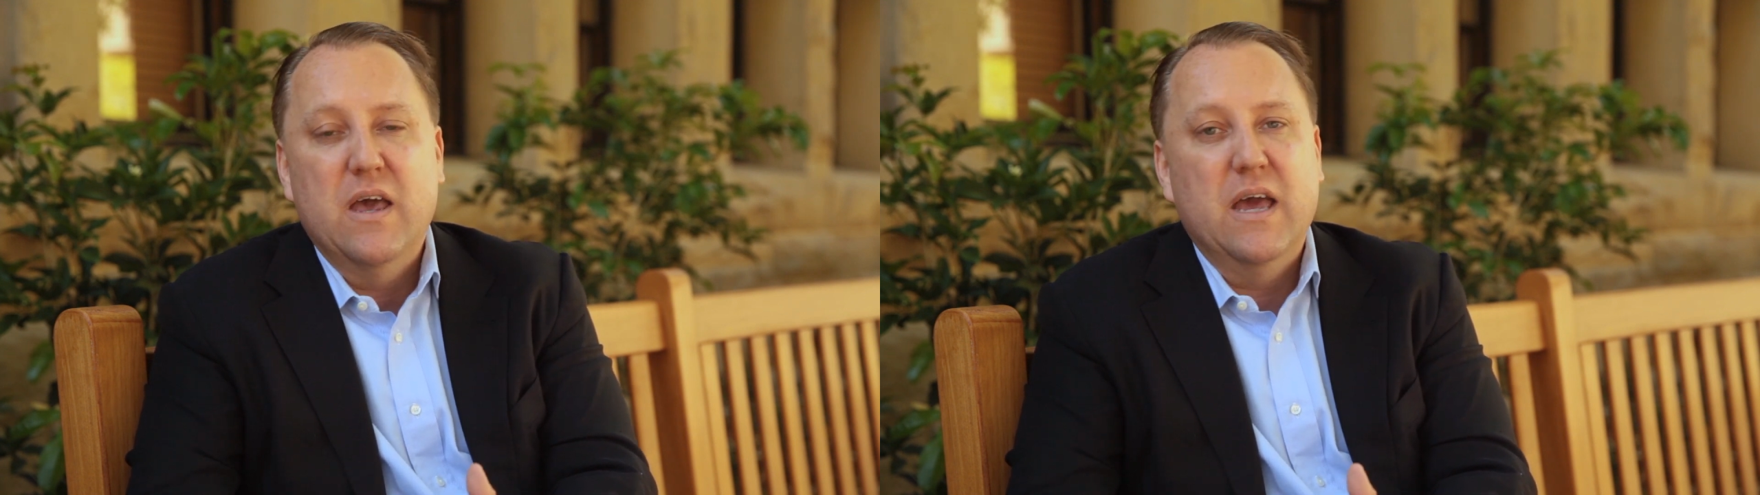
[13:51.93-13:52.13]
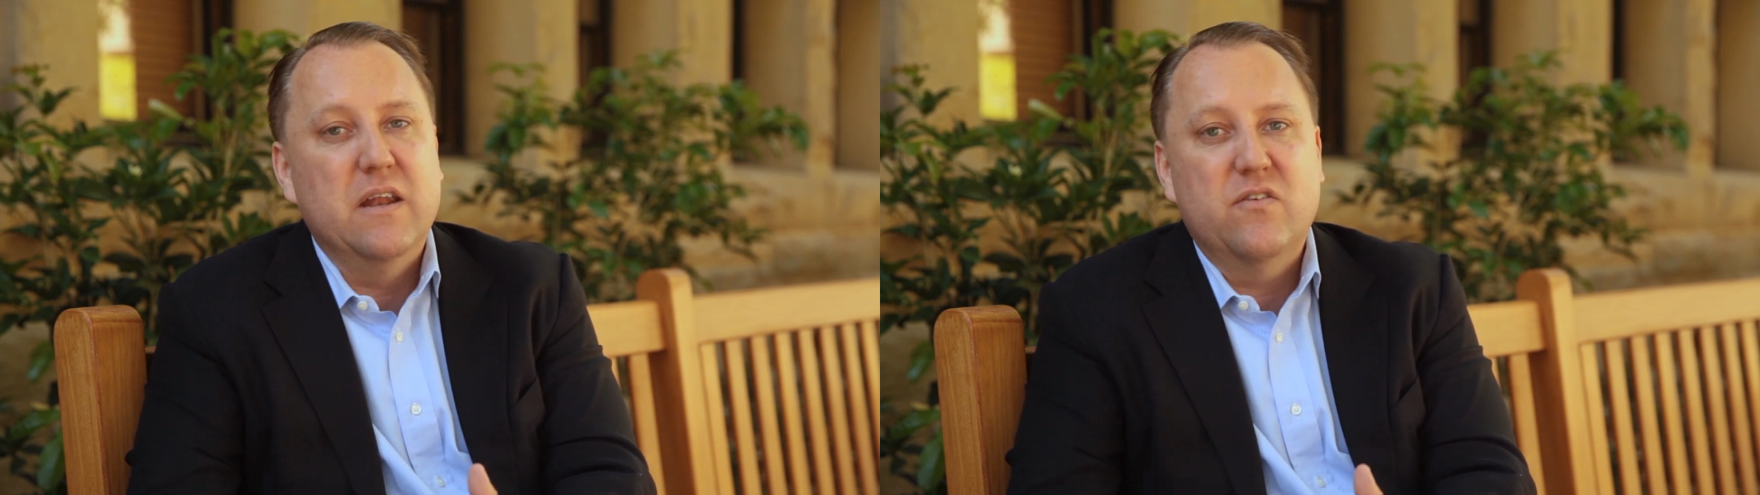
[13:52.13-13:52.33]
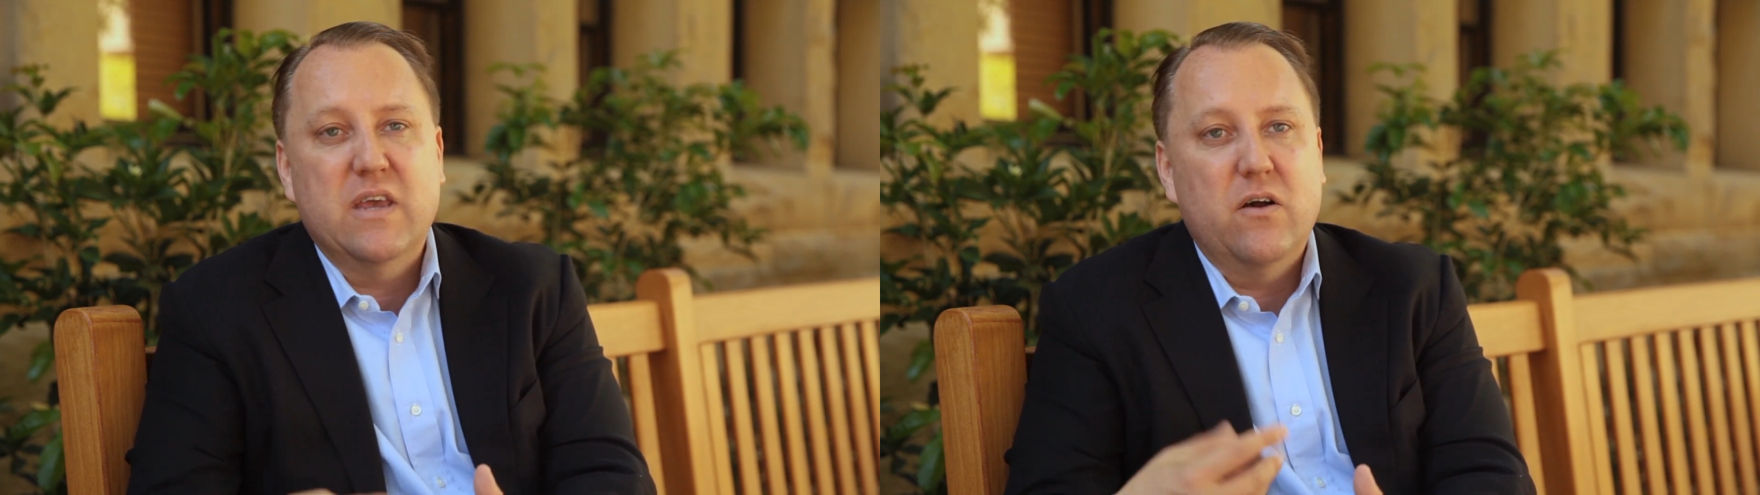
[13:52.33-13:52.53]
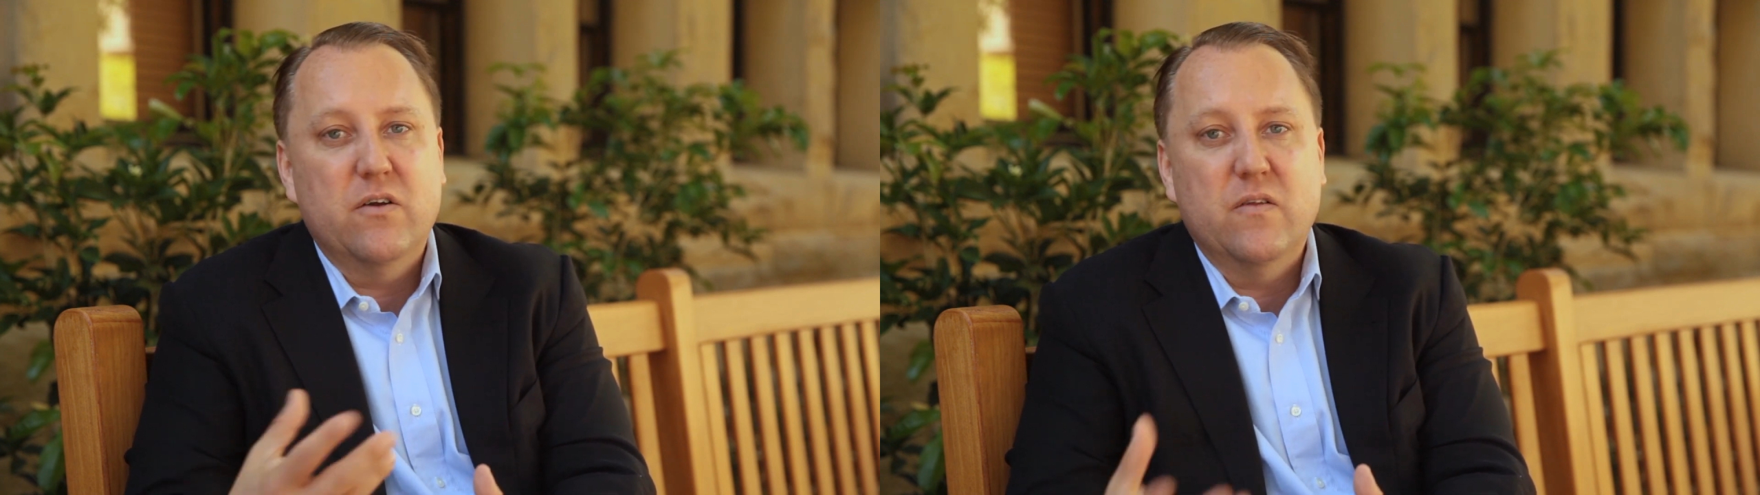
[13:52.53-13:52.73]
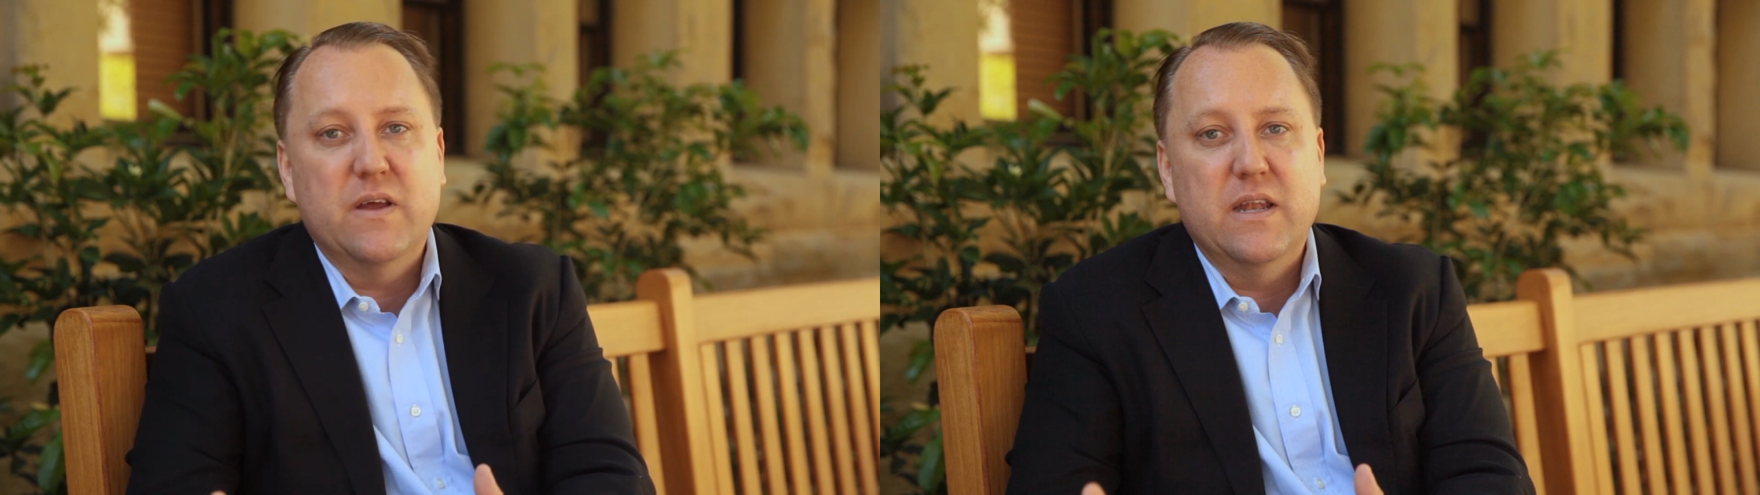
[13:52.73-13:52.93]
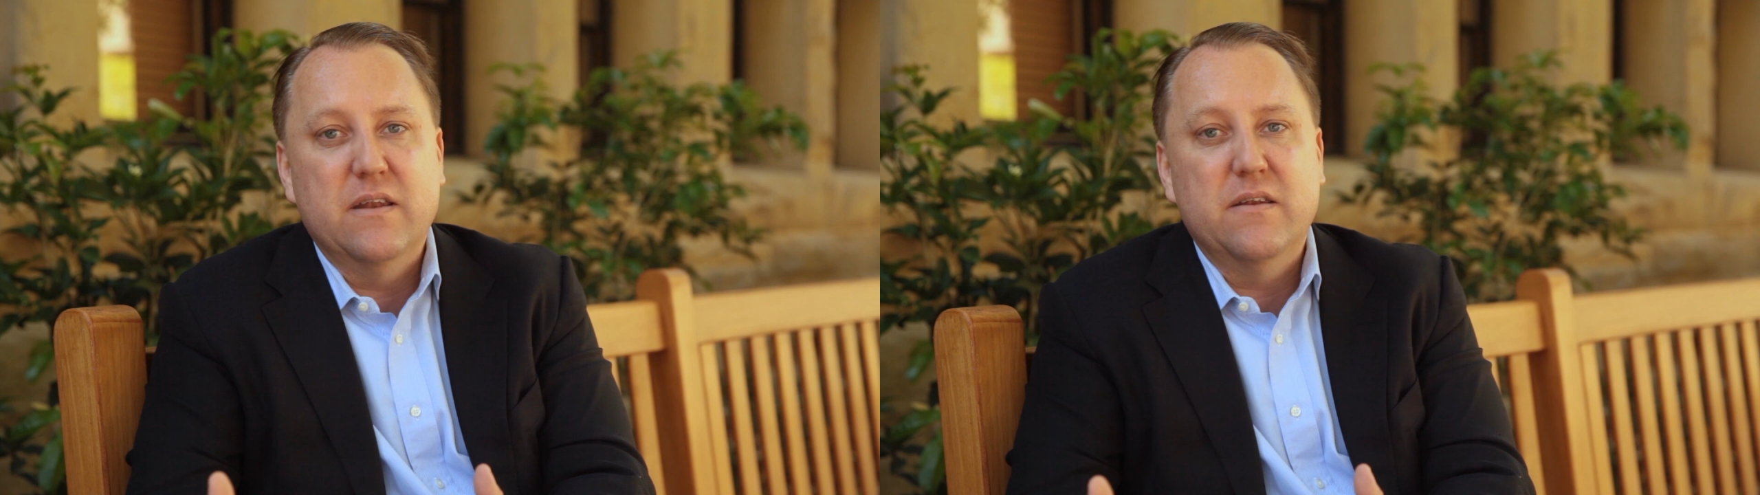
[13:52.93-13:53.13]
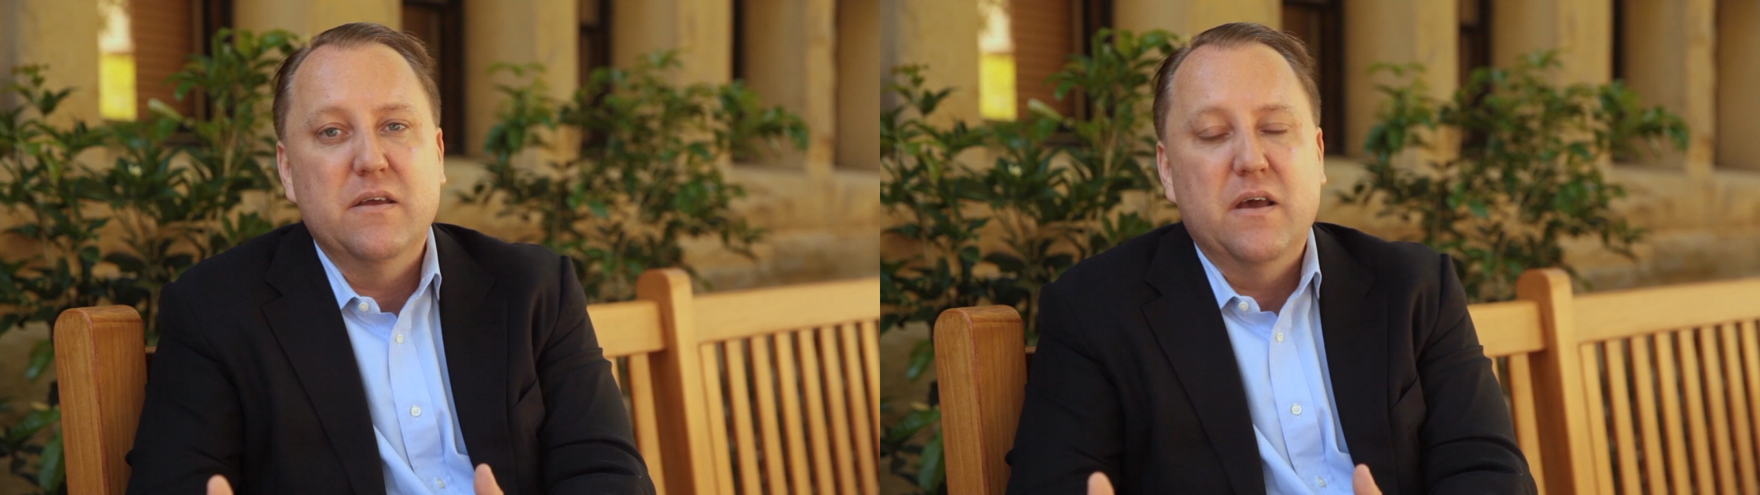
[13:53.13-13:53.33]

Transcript: and it's calculated